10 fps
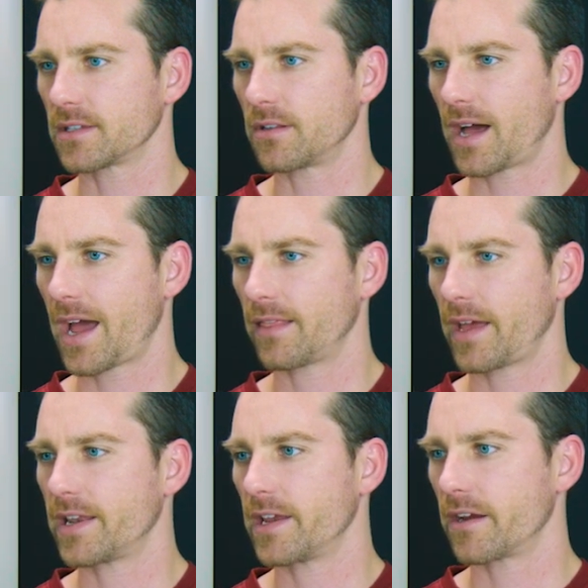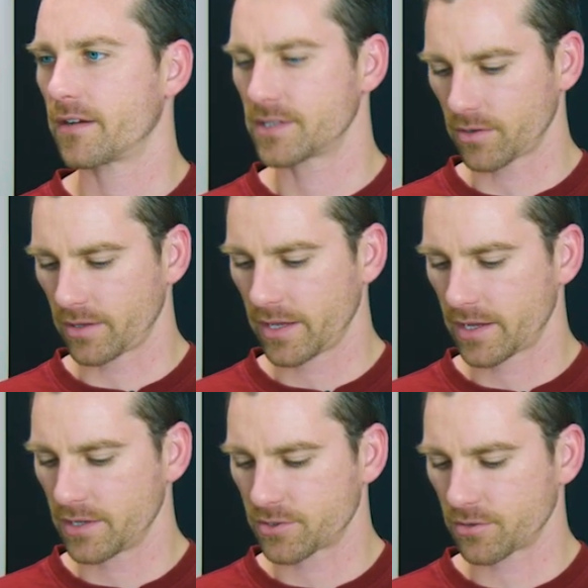little highlight here, so I'll
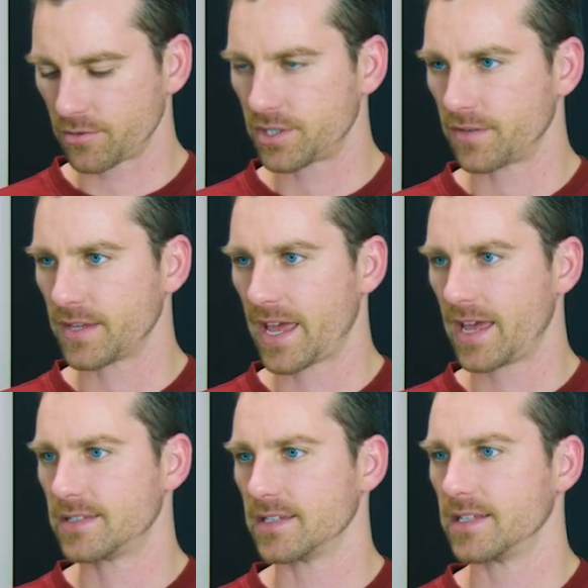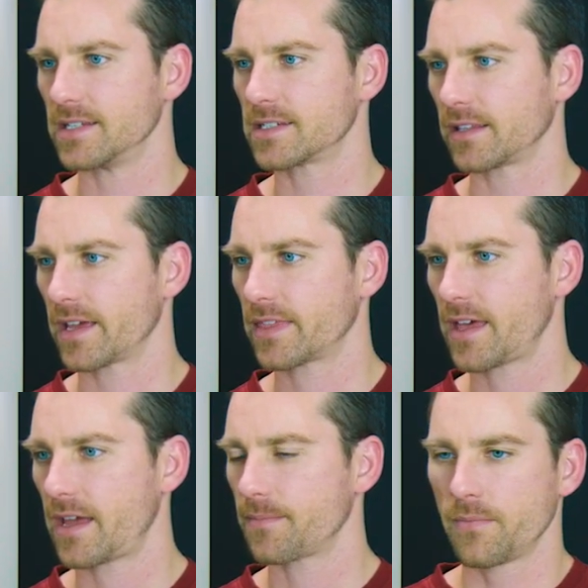hit Control-Shift-A to deselect
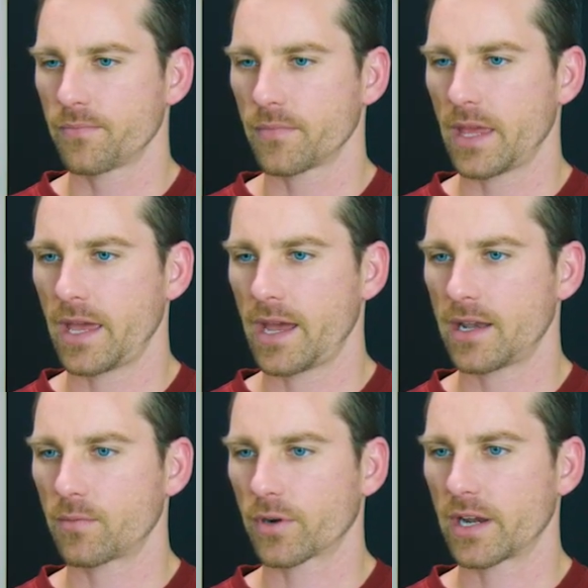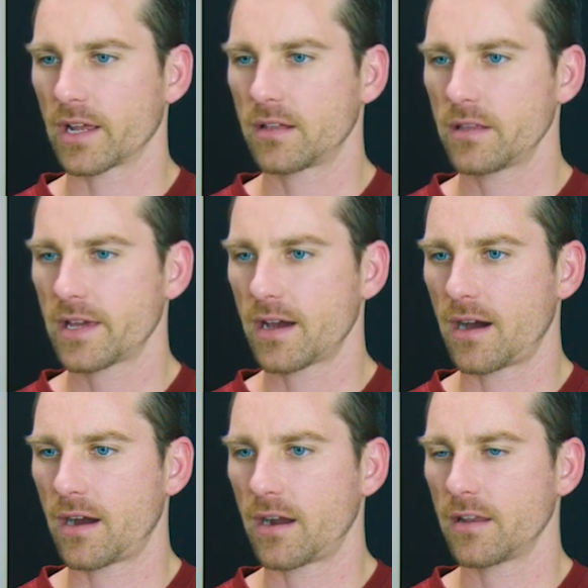that. And we're gonna click
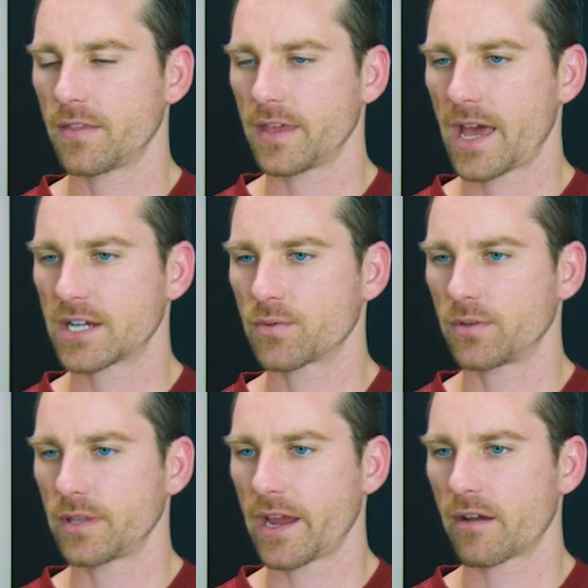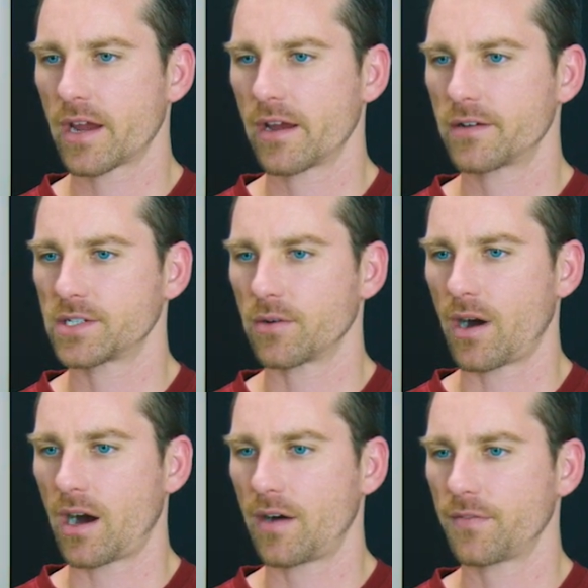on the actual layer here, so
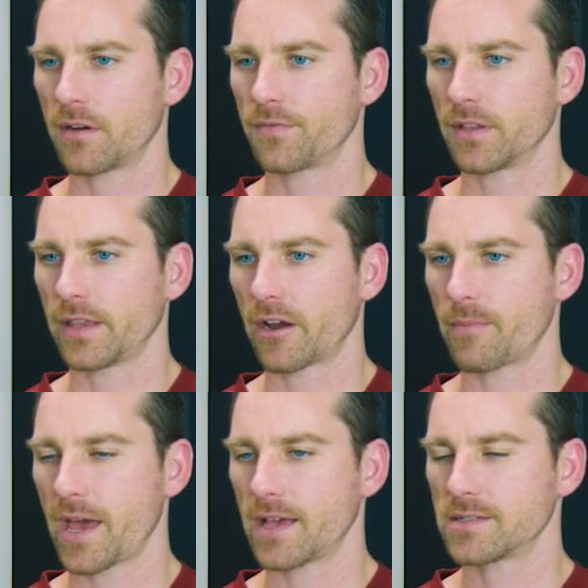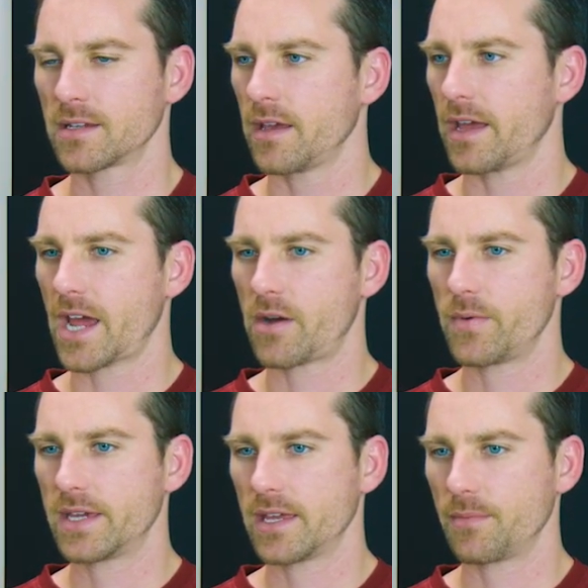off of the layer mask. And now
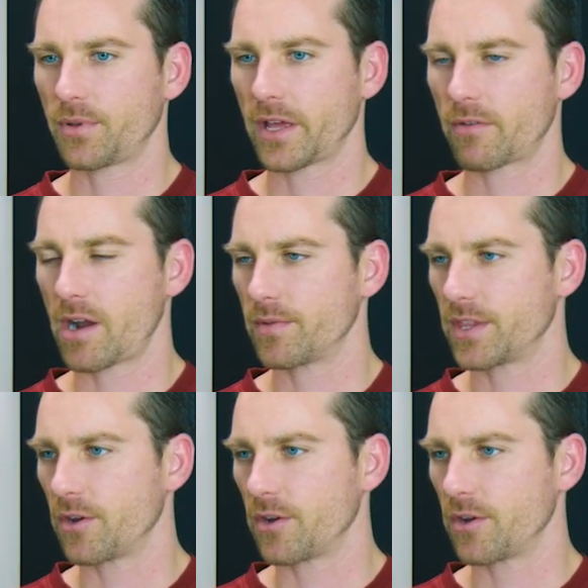we can play around with the